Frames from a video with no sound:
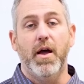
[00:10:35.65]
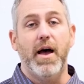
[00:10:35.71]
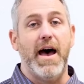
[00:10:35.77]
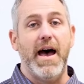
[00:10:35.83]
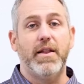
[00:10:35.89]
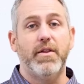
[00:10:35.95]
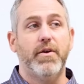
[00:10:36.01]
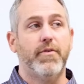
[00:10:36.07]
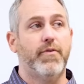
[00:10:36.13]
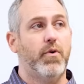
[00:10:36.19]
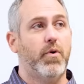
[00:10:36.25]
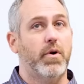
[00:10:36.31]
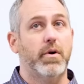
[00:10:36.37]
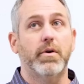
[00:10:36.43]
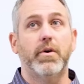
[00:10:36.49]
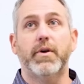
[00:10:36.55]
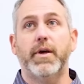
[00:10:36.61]
I look
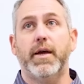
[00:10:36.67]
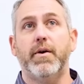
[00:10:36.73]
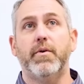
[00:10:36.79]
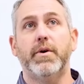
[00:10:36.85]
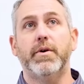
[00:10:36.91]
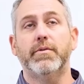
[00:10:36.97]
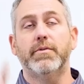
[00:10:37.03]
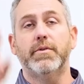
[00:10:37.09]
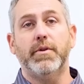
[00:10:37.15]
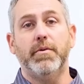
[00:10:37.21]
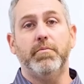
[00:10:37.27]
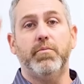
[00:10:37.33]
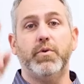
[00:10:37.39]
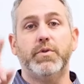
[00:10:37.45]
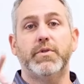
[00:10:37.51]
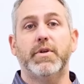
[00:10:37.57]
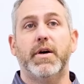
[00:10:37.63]
for, okay, well,
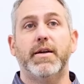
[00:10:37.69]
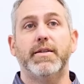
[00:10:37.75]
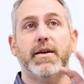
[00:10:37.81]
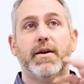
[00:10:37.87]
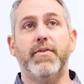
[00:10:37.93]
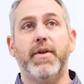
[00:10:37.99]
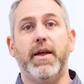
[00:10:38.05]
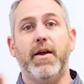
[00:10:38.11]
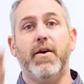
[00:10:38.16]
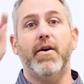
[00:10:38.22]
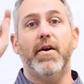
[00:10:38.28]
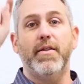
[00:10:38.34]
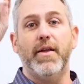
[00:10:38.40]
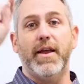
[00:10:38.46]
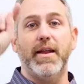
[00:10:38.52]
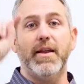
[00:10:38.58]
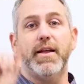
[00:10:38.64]
buscar, take off the AR,
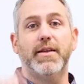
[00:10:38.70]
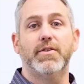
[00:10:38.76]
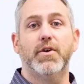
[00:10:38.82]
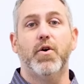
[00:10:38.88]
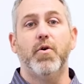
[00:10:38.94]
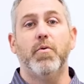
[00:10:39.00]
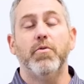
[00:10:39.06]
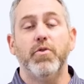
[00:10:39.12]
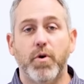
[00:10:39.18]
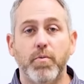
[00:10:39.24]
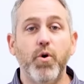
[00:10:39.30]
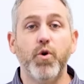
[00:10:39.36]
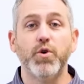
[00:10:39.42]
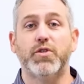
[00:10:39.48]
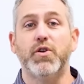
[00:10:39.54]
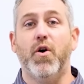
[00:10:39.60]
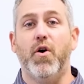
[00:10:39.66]
the ending is O. Yo
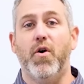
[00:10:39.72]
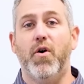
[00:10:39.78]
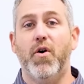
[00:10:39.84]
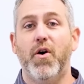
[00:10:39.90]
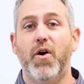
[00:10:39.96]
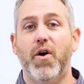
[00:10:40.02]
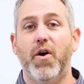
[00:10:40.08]
busco.